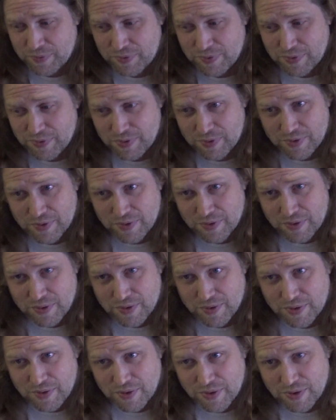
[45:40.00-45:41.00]

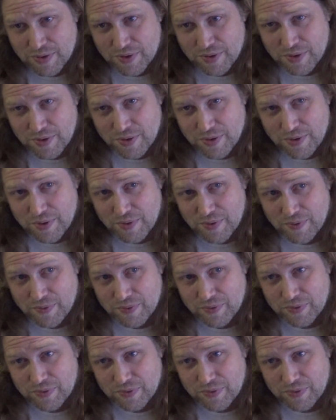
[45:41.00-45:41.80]
(silence)